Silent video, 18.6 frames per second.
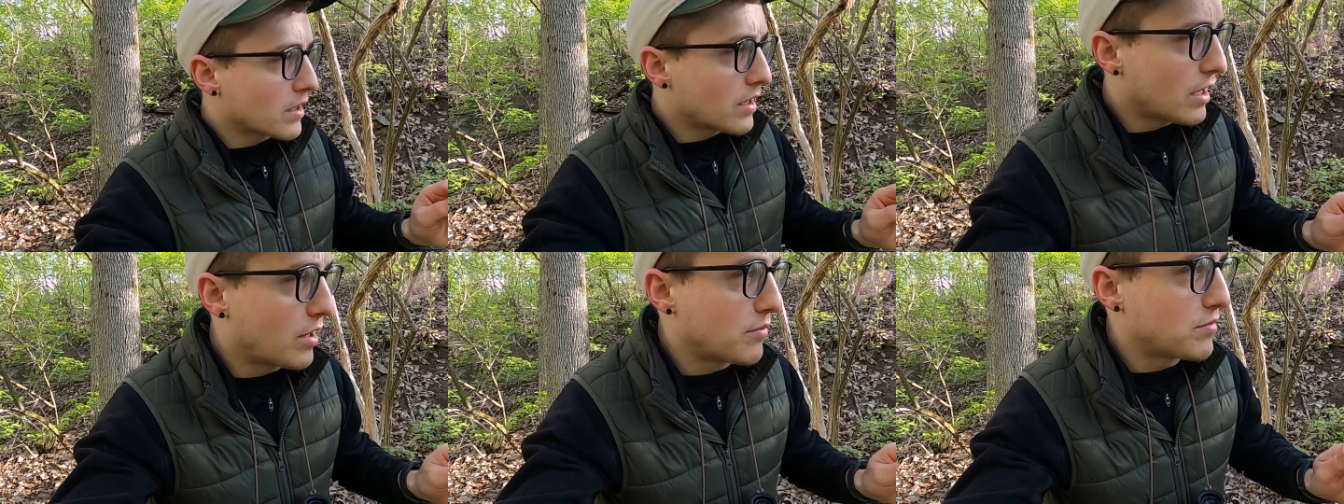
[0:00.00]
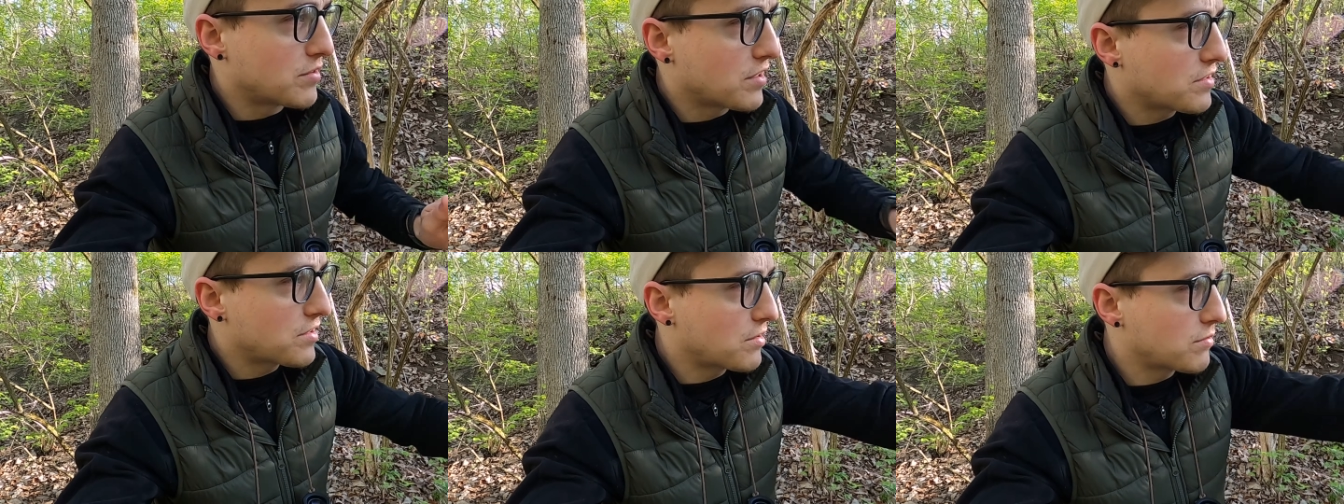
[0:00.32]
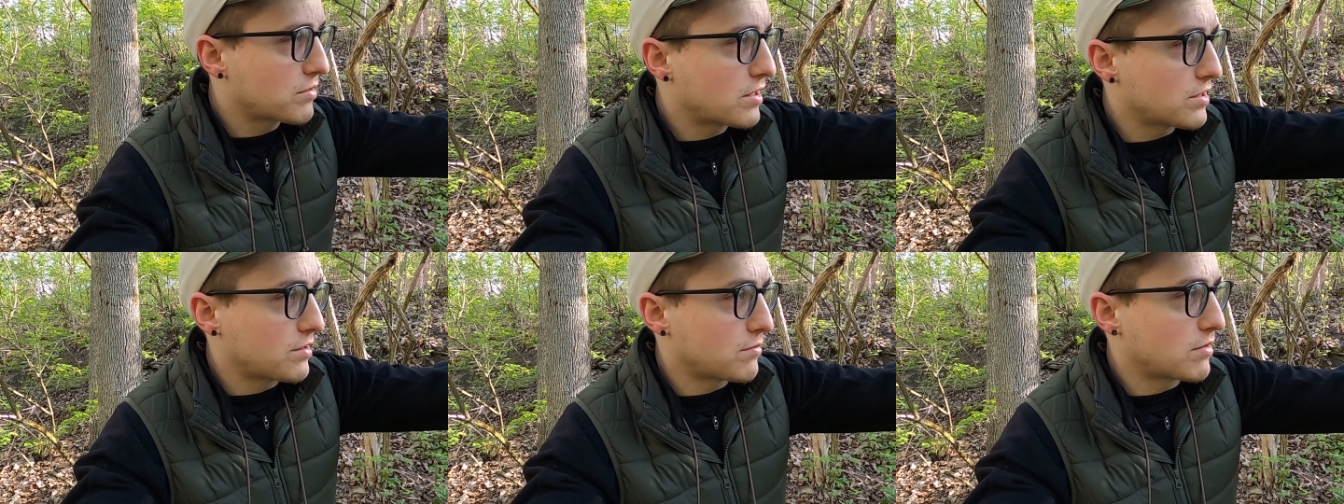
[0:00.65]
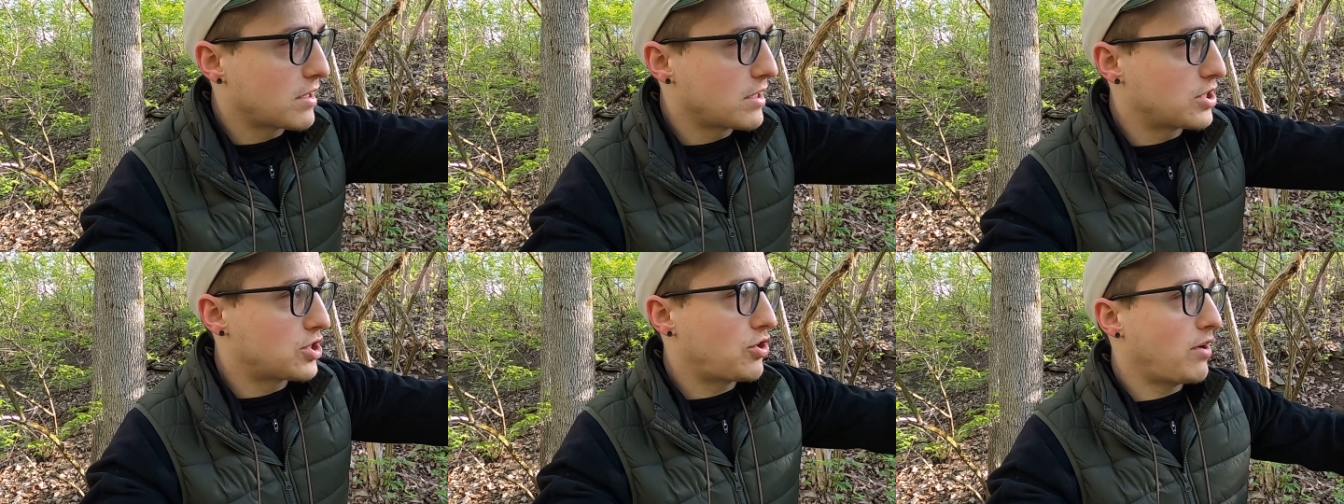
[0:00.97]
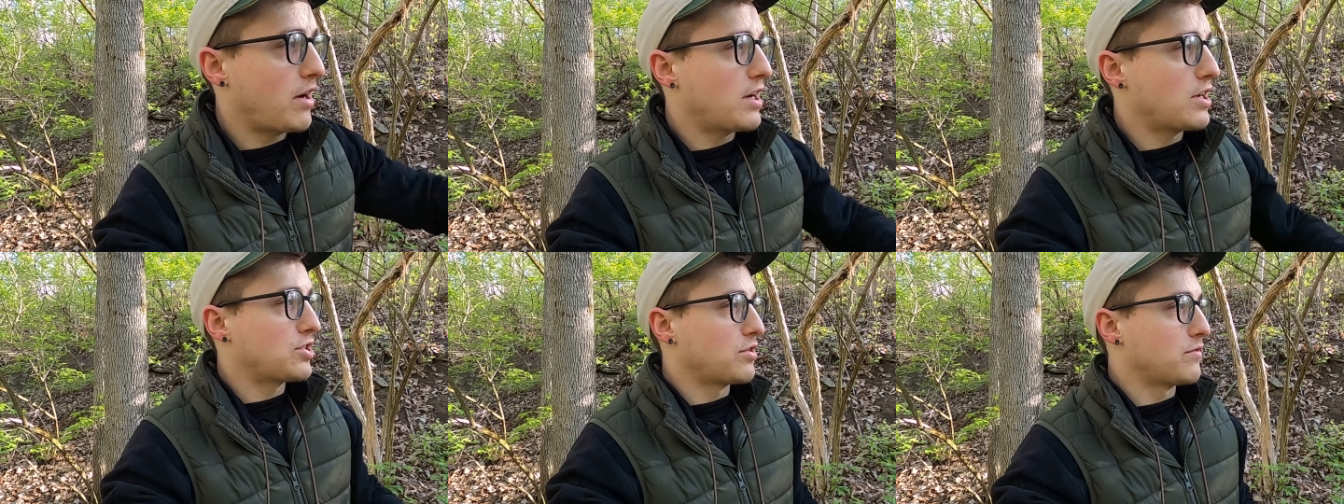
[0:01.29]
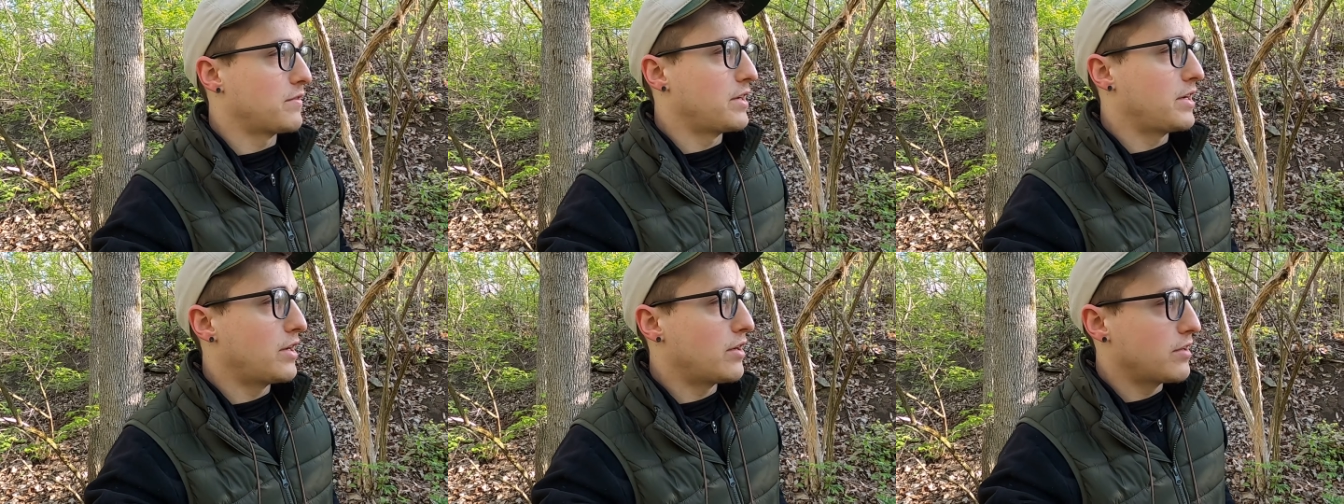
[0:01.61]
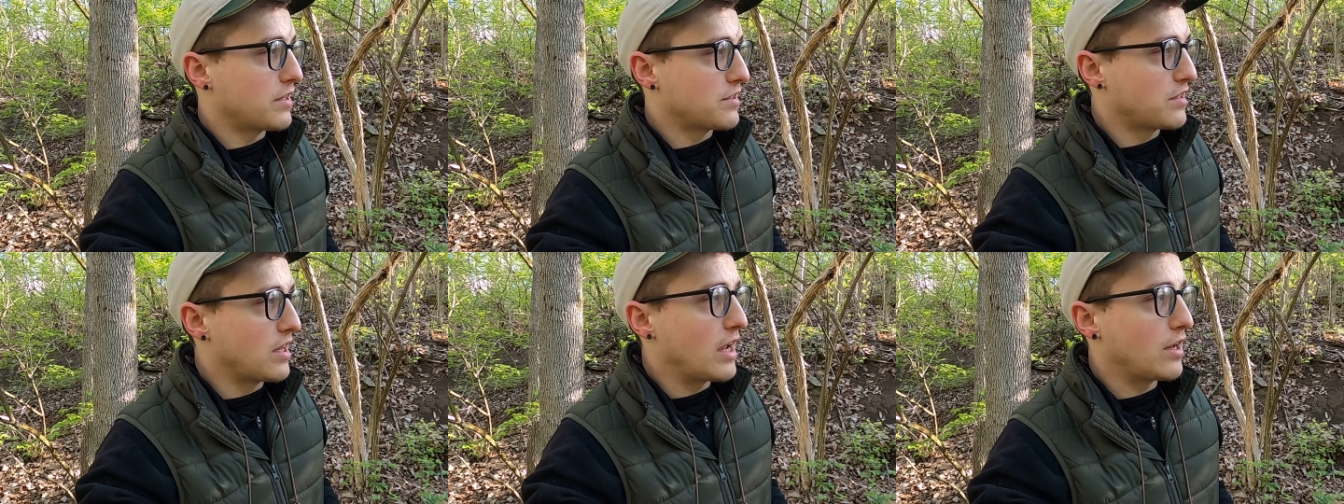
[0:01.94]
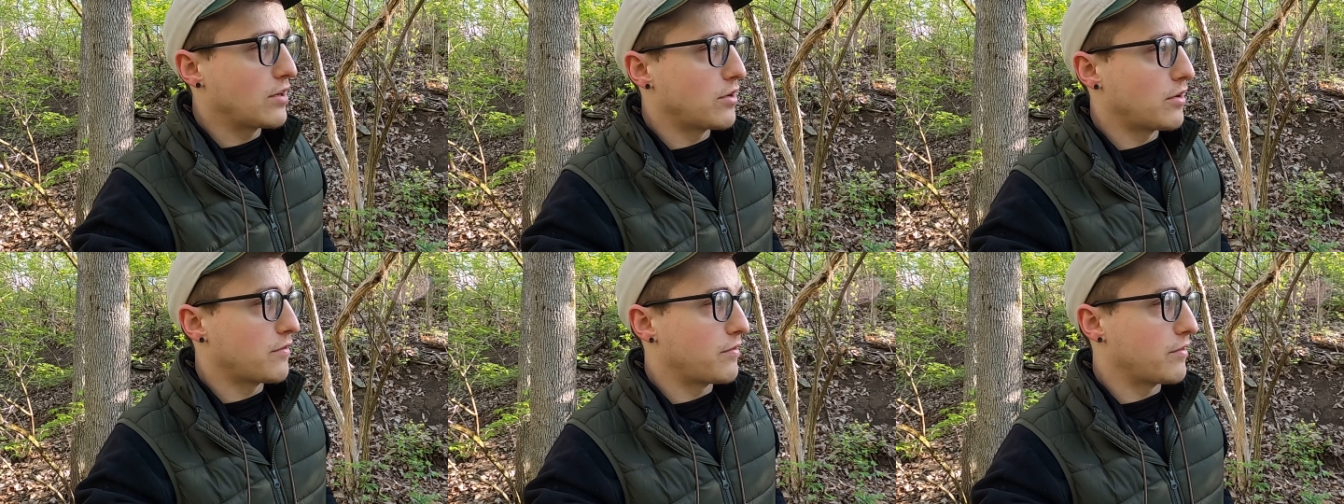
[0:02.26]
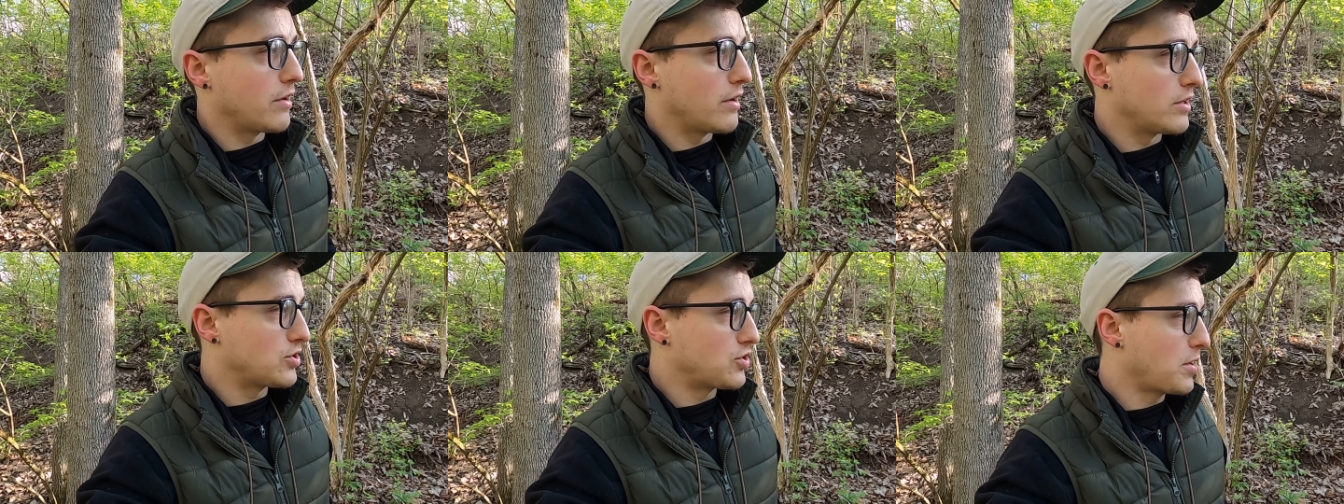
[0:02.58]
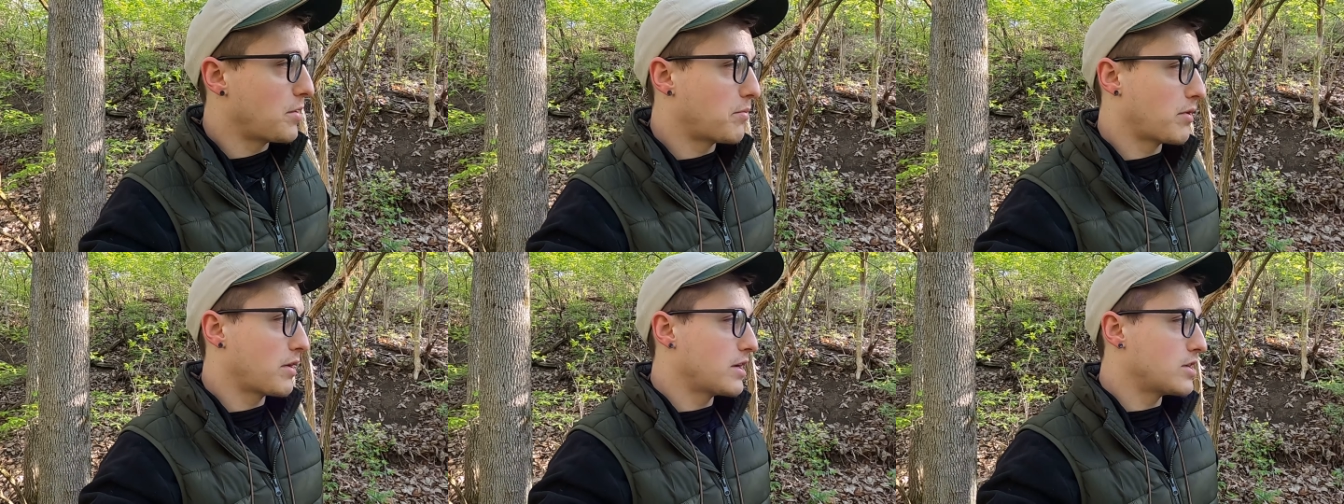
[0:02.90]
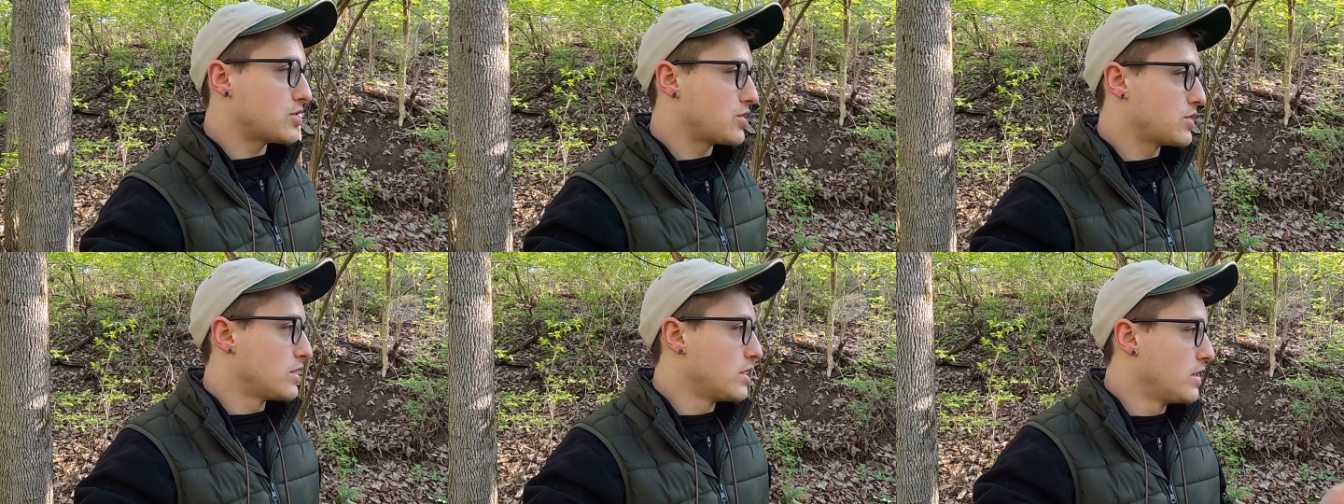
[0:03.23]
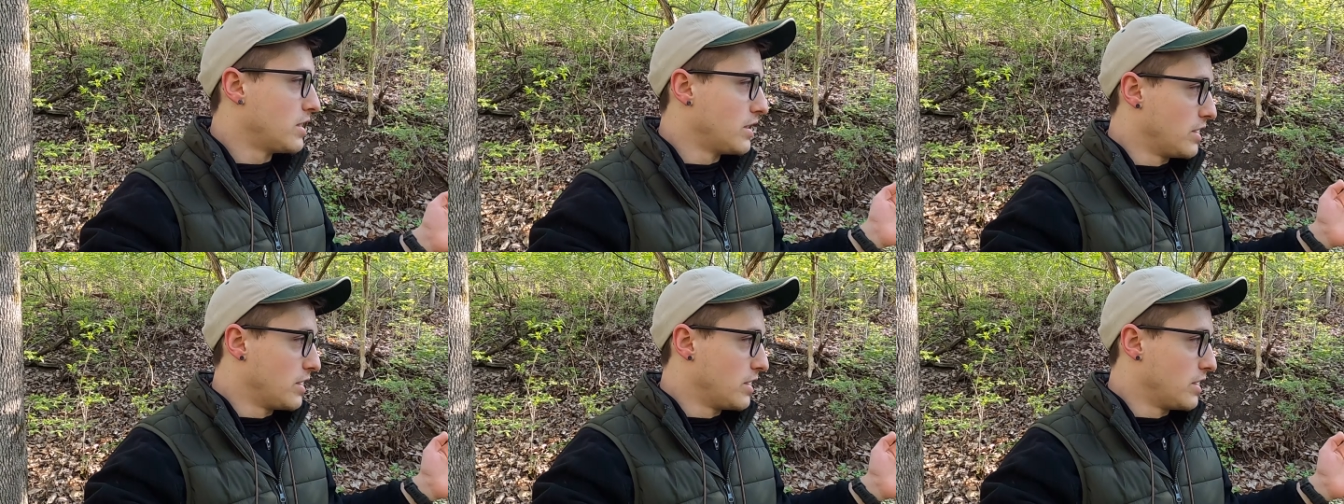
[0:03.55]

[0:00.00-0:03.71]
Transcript: Um, there's also some kind of trash over here that's hanging off a tree branch